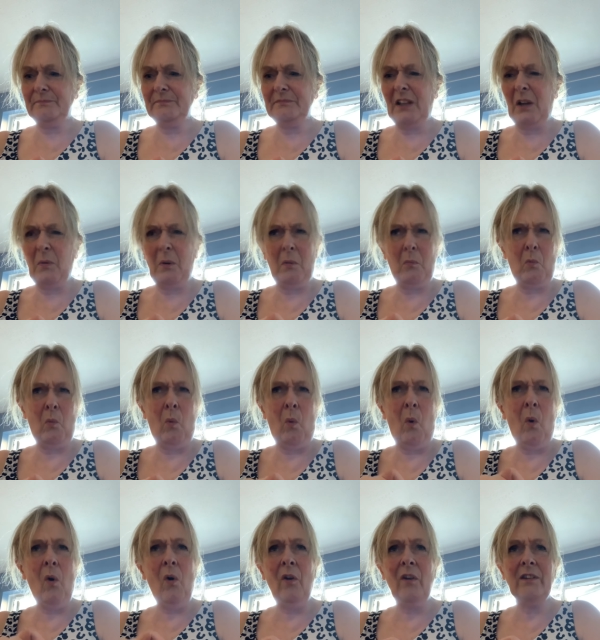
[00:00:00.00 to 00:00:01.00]
I went,
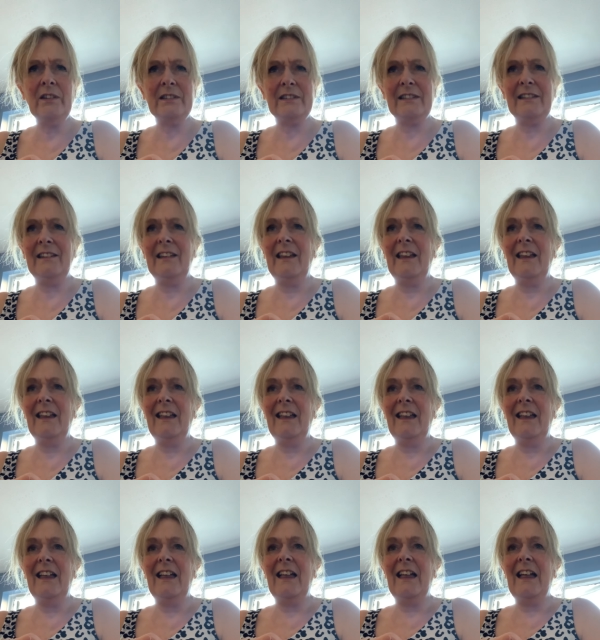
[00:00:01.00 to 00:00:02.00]
What?
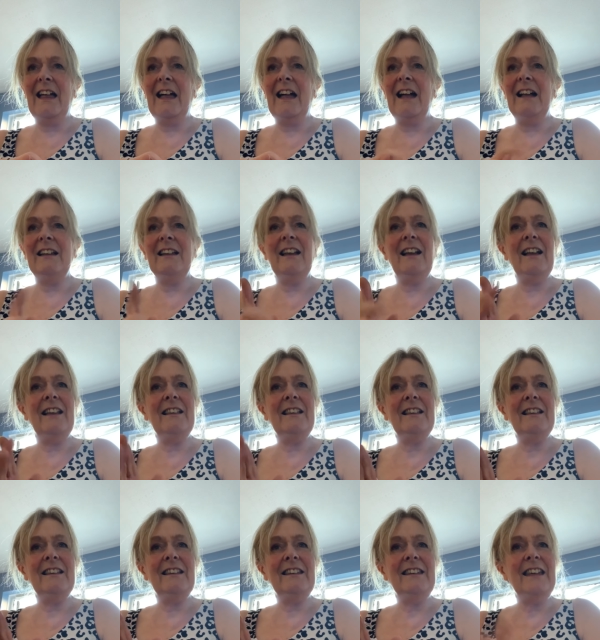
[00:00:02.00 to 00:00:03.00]
And
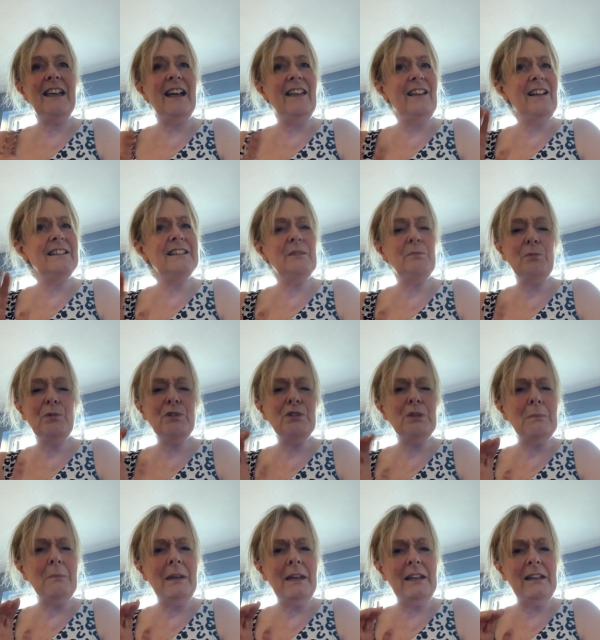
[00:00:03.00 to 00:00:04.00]
yeah, I said, What do
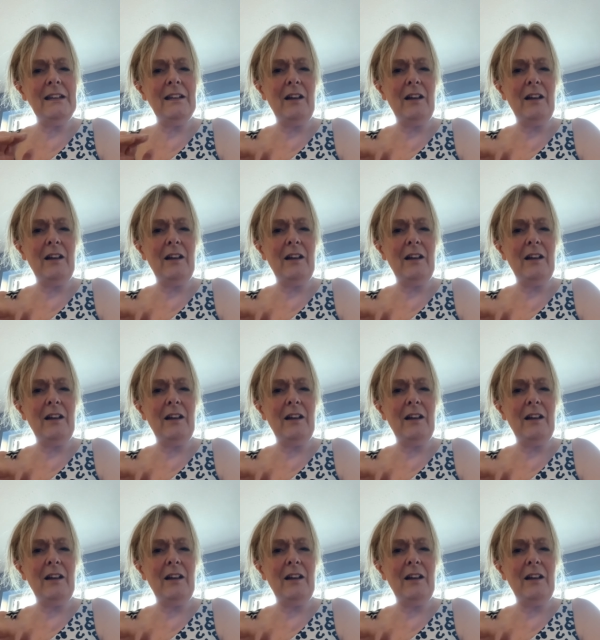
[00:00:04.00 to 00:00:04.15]
you mean